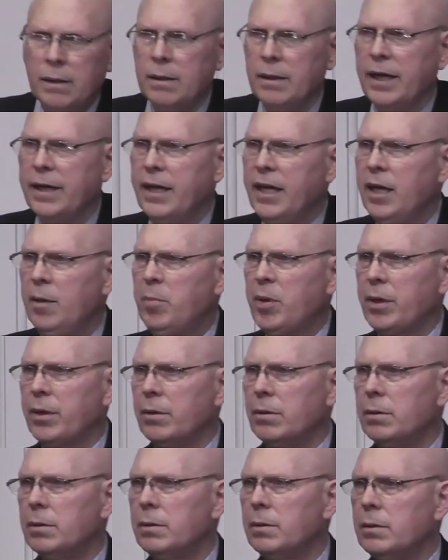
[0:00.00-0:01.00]
In Hebrew,
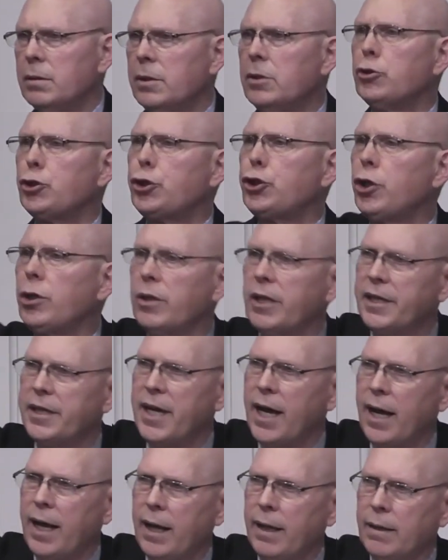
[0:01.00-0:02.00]
you'll surely
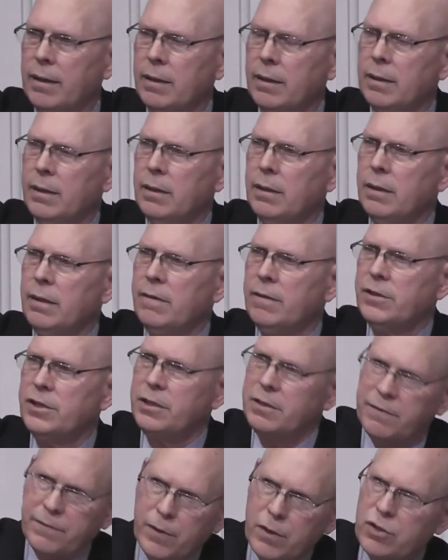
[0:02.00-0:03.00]
die.
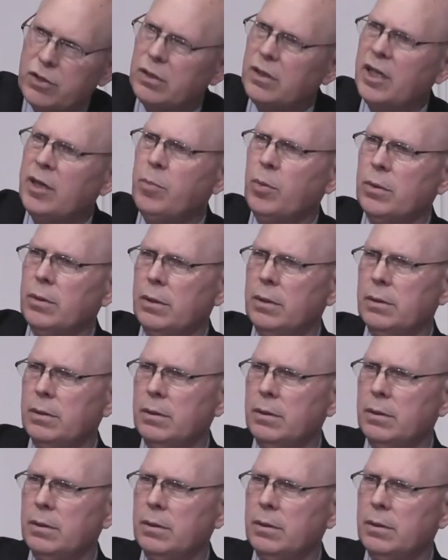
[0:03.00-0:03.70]
She's the first liberal.